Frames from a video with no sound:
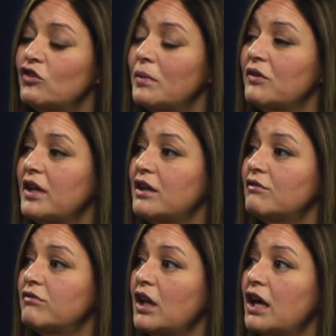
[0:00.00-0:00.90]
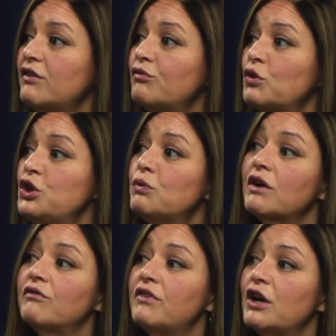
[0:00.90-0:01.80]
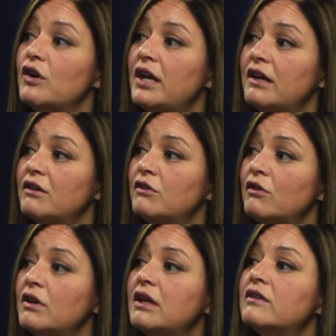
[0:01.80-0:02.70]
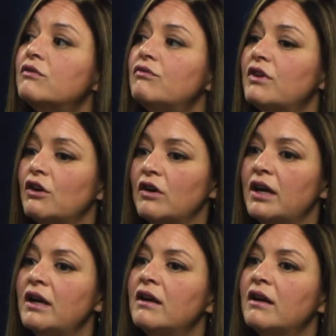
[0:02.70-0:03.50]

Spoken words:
about the end of life when you are very ill is very